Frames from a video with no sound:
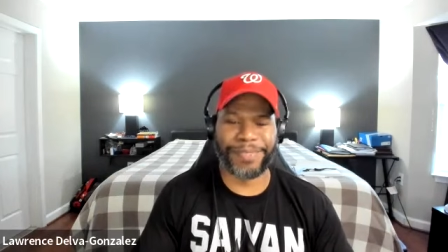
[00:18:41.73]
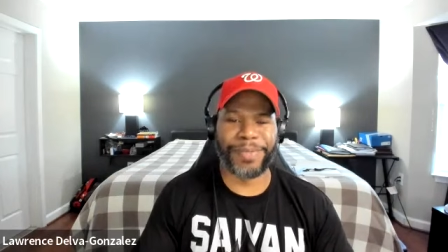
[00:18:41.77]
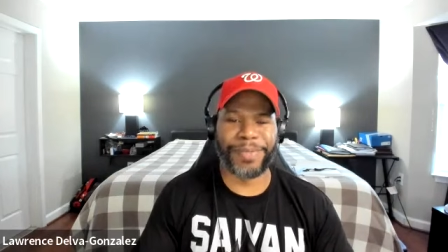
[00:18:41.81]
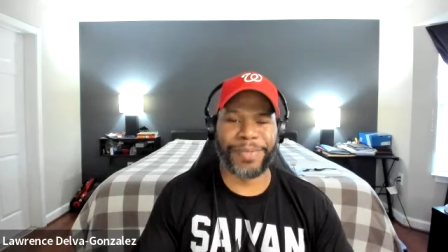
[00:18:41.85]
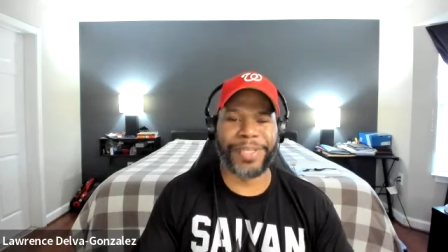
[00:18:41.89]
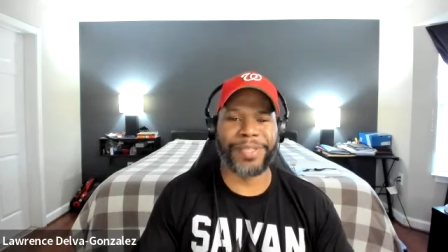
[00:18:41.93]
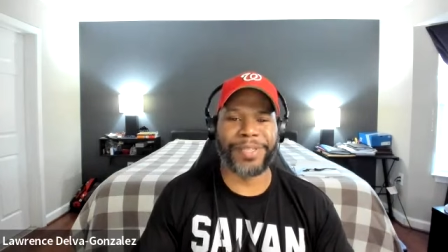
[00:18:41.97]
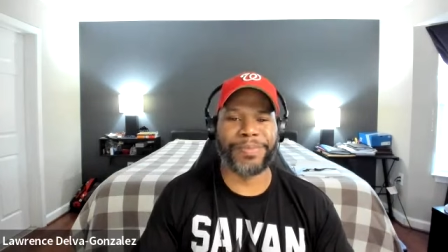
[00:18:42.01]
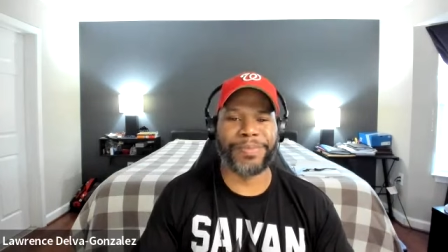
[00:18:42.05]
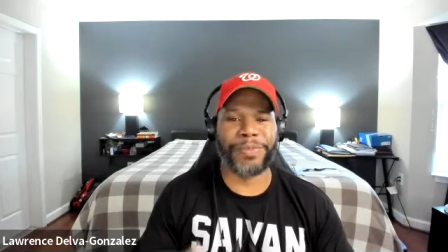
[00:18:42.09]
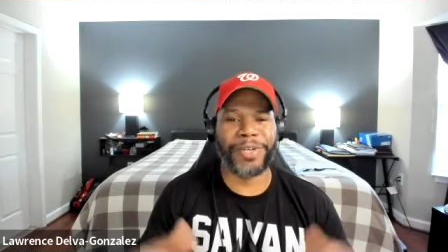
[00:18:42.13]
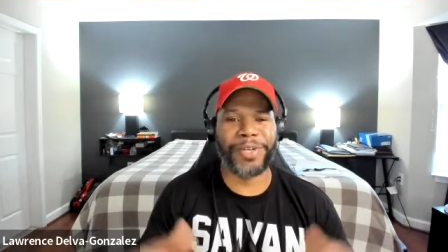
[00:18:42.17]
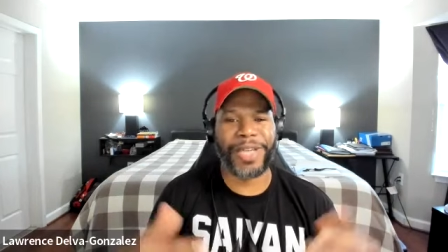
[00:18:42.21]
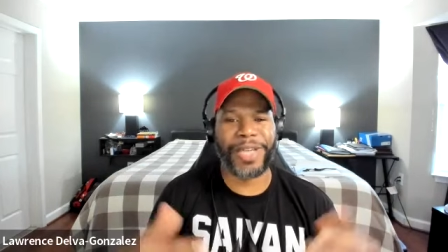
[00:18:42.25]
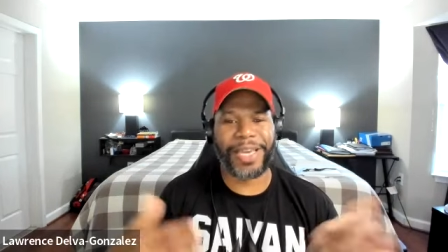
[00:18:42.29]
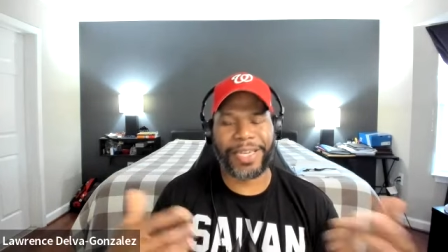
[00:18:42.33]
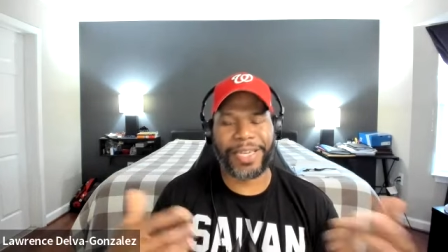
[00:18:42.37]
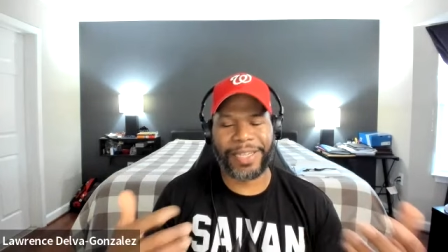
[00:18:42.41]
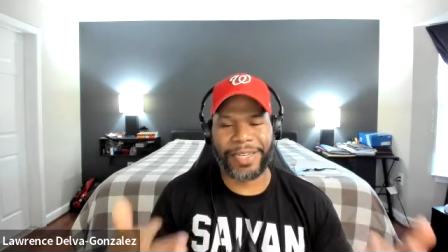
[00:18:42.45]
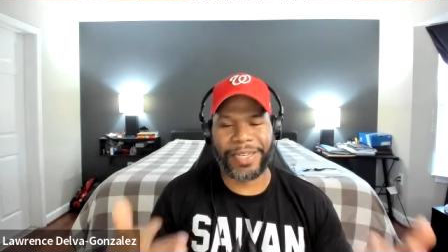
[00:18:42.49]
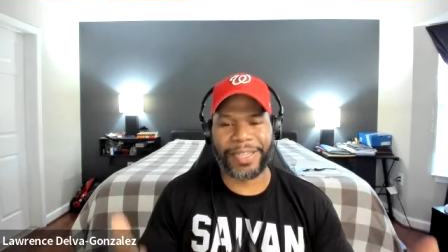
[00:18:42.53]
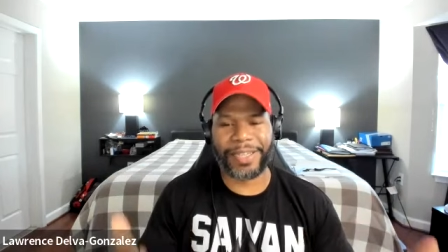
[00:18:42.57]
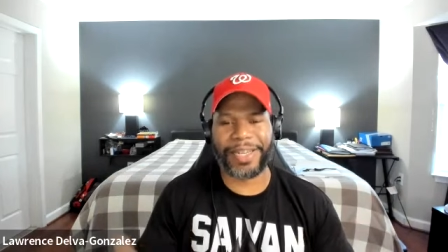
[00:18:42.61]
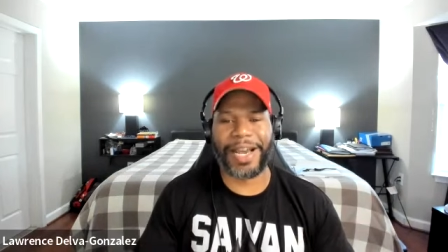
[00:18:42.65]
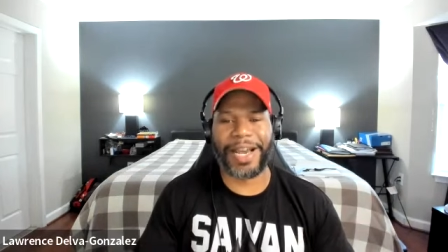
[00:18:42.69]
But it's more like
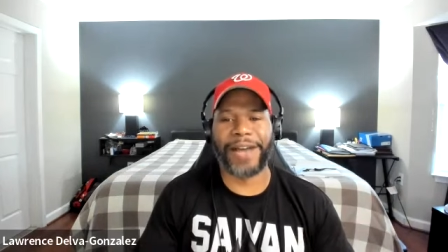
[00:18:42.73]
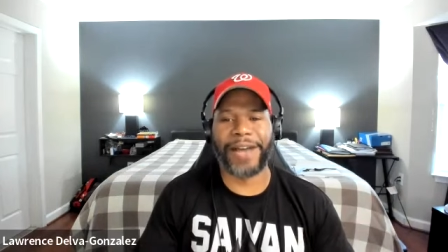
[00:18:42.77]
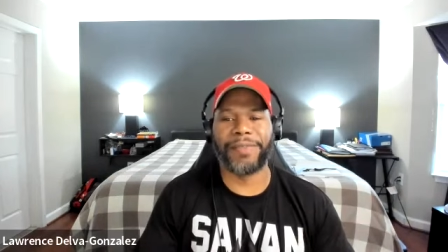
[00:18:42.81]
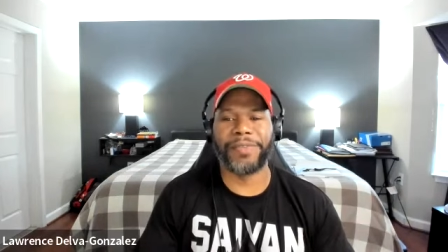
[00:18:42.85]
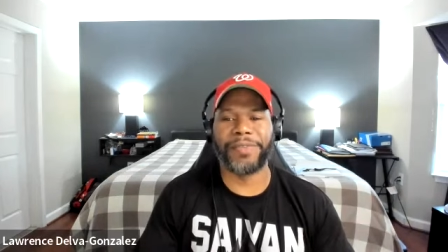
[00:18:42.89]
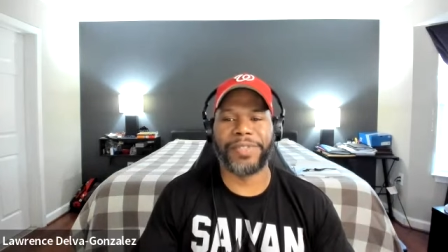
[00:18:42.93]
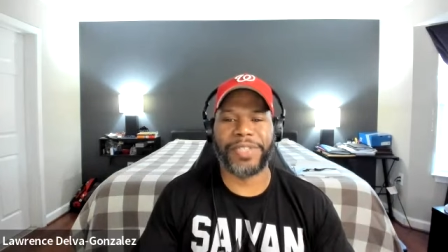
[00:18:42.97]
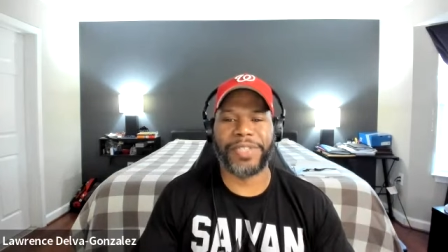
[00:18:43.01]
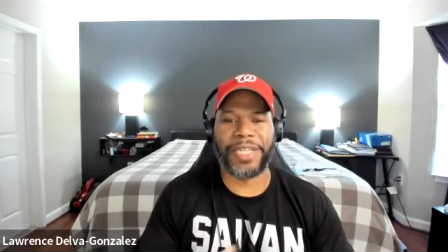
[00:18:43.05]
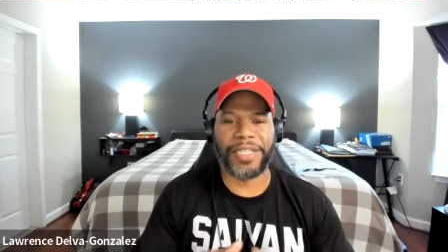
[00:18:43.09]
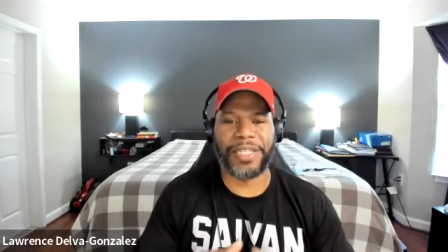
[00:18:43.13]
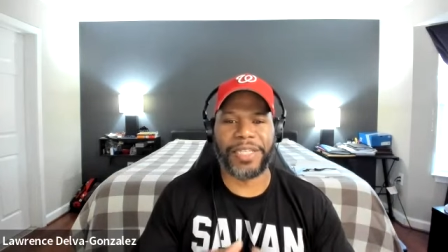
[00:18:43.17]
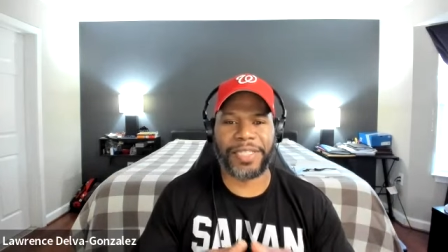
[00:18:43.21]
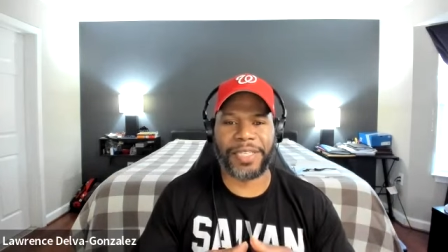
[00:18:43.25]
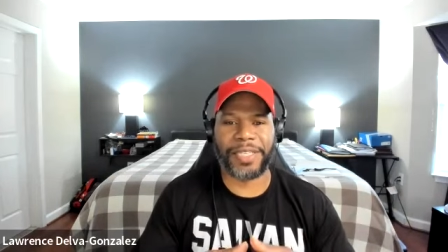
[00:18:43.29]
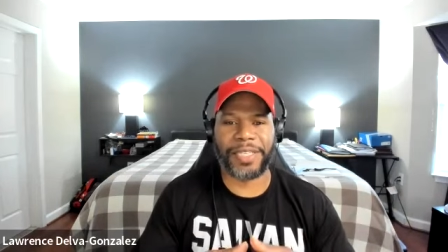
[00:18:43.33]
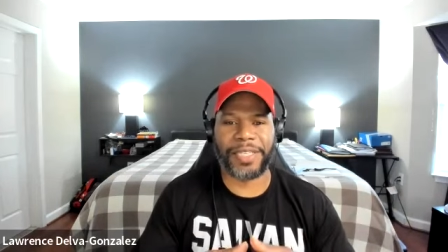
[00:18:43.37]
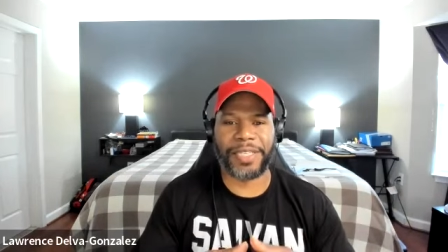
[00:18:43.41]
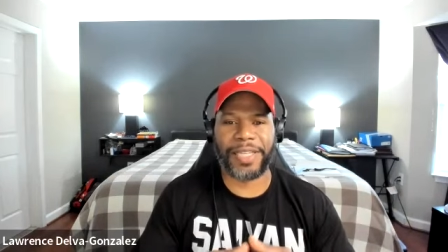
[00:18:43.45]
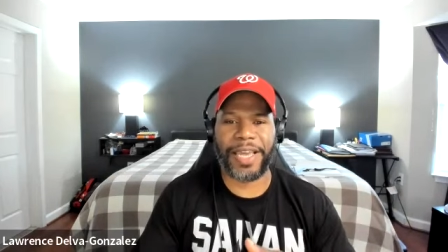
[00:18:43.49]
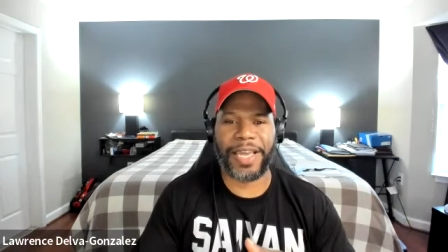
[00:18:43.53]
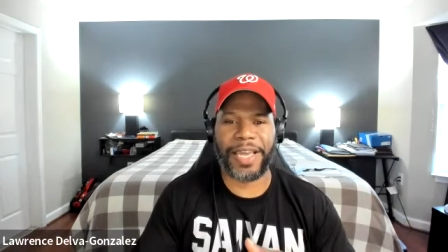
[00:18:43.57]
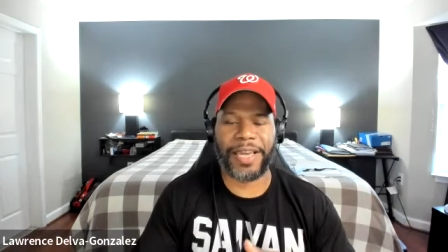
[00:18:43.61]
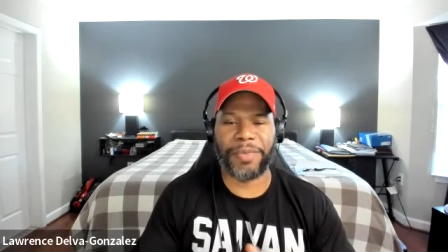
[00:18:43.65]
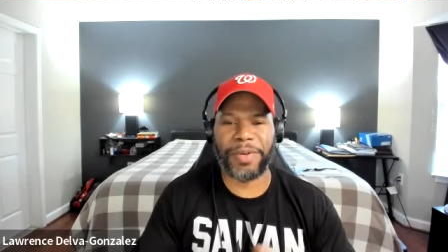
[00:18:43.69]
in a conversation.
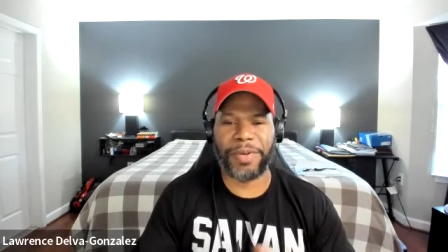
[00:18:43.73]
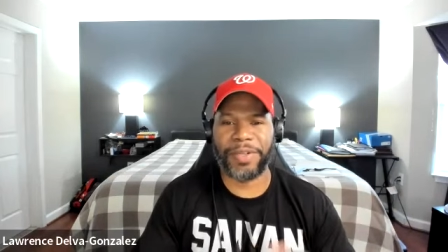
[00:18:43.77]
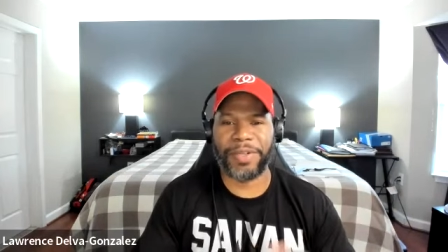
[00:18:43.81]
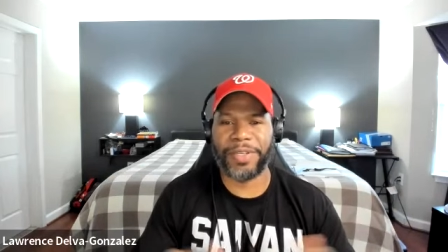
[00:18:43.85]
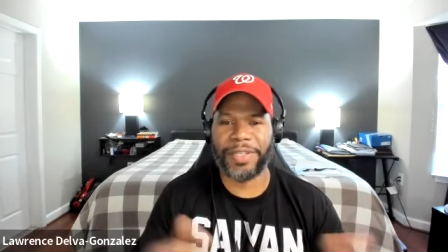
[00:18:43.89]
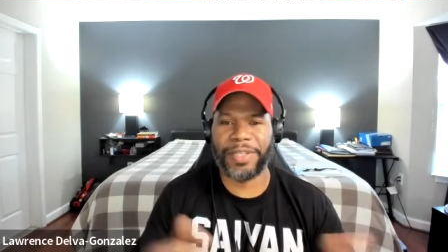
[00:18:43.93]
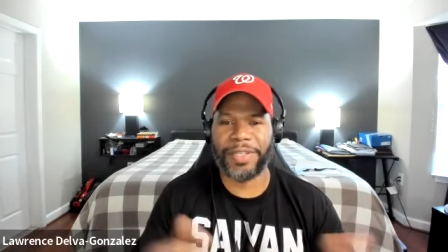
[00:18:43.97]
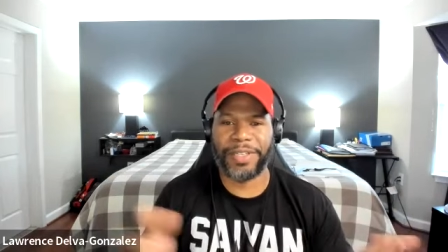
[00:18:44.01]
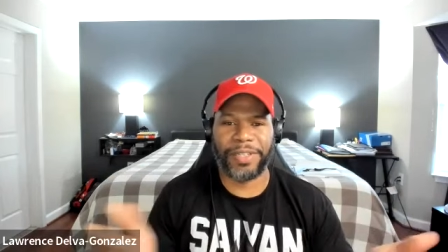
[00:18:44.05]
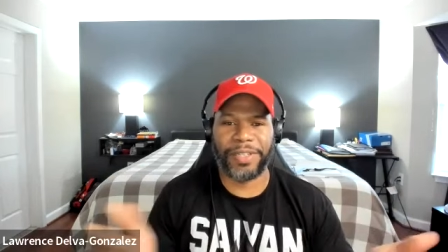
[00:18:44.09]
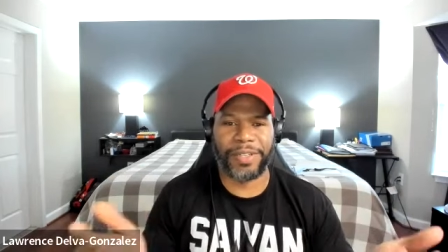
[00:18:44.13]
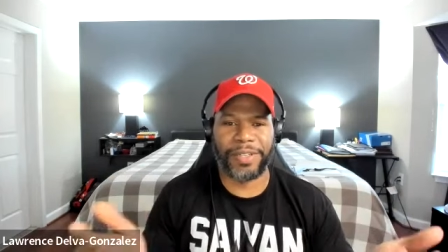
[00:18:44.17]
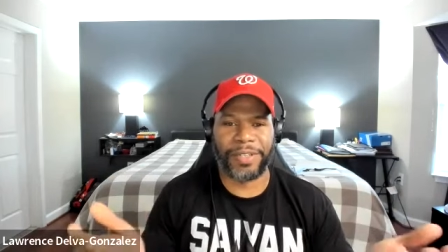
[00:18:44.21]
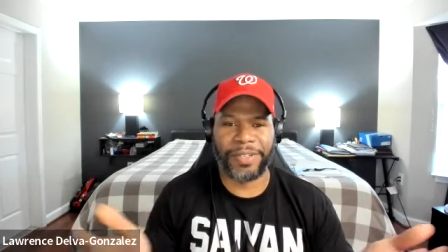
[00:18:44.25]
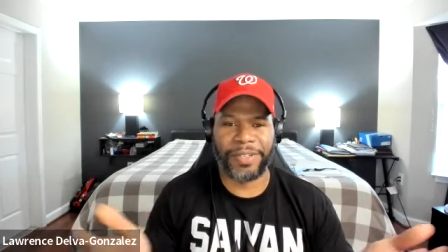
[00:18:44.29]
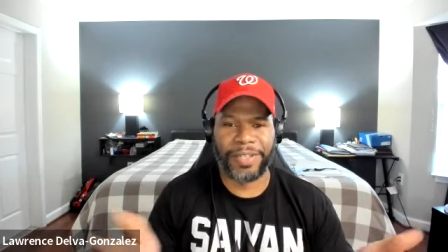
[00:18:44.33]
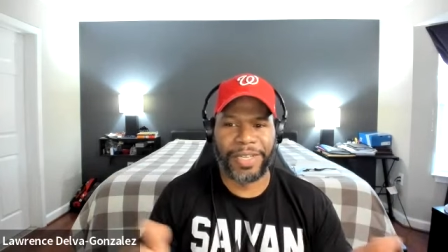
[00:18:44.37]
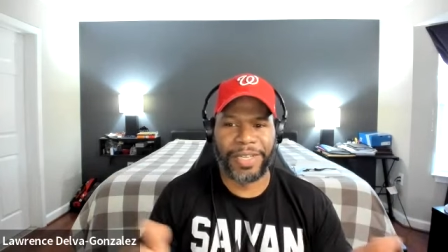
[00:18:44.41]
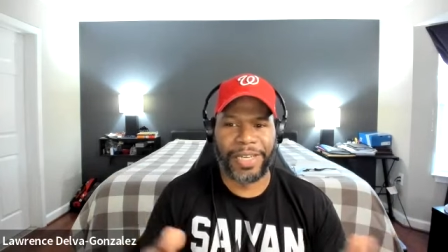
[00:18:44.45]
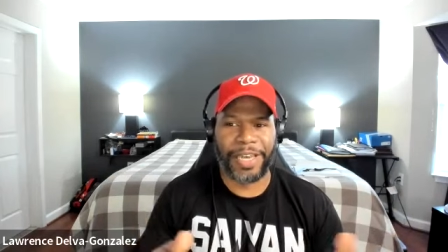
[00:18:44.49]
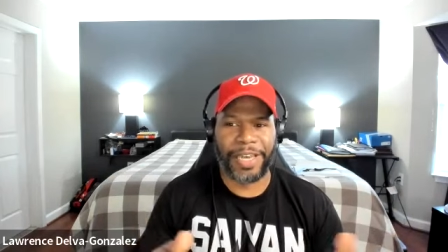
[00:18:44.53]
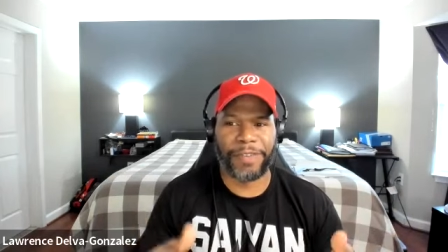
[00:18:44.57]
Hey, what are, you know?